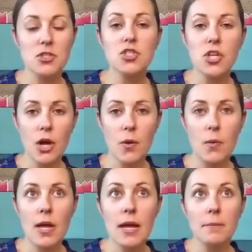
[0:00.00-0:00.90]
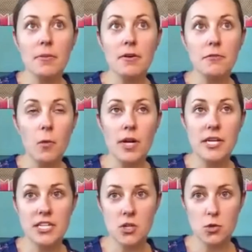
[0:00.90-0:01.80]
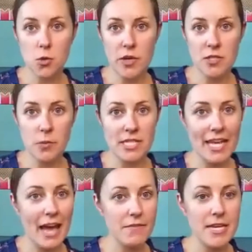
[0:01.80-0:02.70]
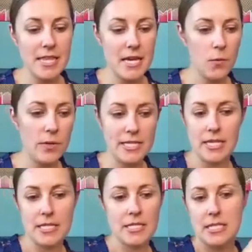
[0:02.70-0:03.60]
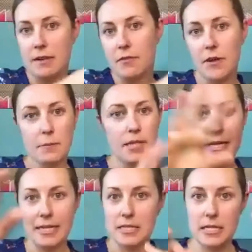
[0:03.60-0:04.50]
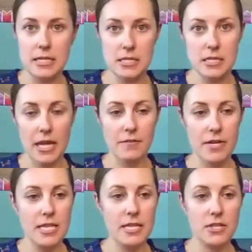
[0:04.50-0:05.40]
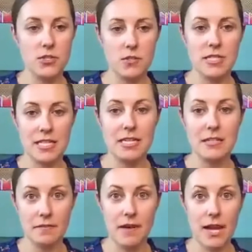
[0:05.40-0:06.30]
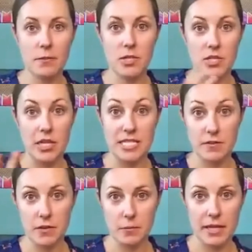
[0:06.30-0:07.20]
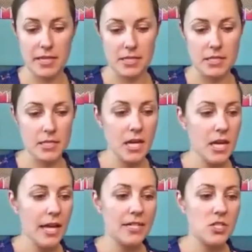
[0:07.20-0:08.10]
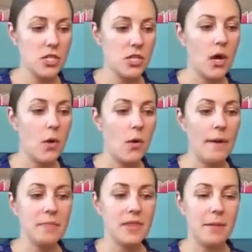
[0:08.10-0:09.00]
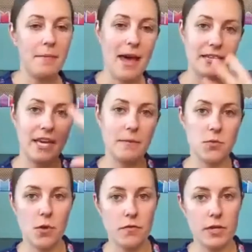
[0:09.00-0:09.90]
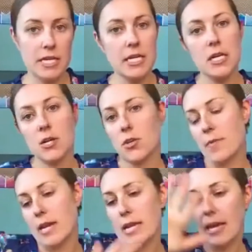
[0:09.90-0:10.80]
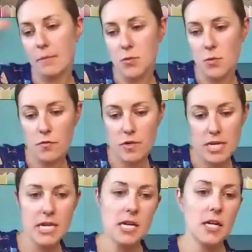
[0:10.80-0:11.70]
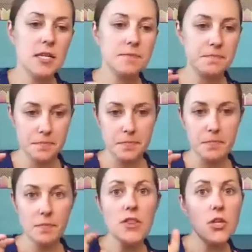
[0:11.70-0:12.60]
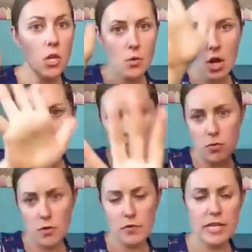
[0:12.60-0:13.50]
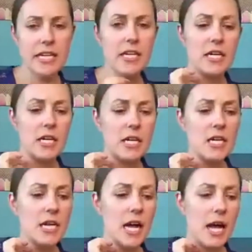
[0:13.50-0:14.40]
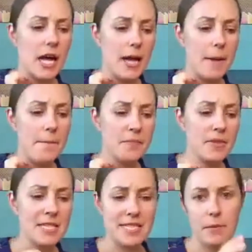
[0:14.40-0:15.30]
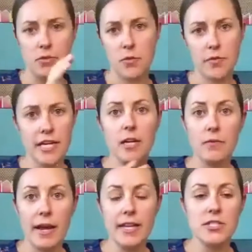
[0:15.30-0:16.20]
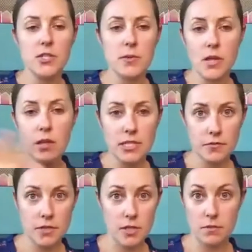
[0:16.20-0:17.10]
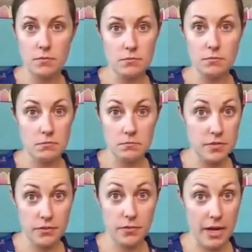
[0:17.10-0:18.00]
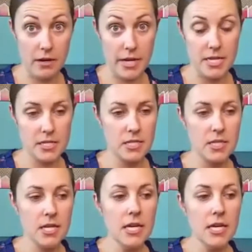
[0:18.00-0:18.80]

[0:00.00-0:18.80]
So before digital choice boards, everything was in different places. Everything that students needed to find were in different places. And so the math games were over here, the reading games were over here, the note cards were over here, the sight words are over here, right? And so it's all in different areas.